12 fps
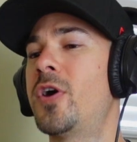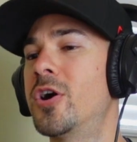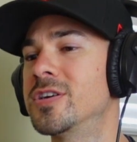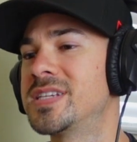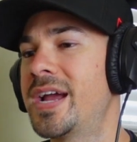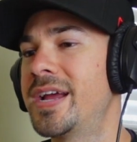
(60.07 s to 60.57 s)

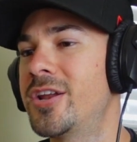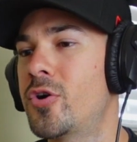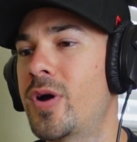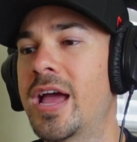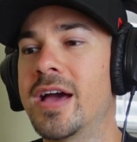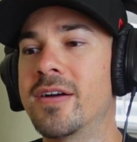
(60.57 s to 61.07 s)
far as I
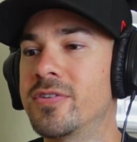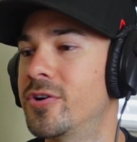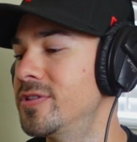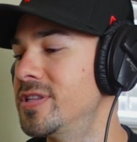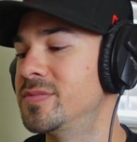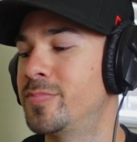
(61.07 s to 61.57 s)
know, I haven't
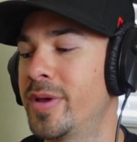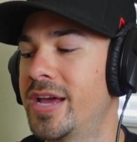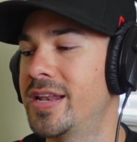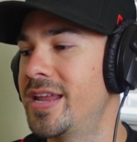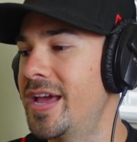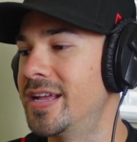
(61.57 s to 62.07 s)
heard this
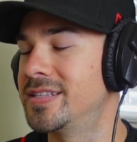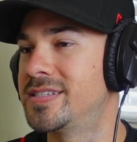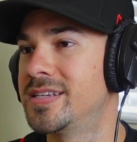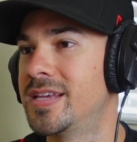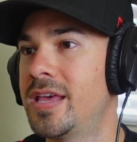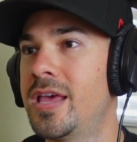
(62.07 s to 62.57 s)
band yet,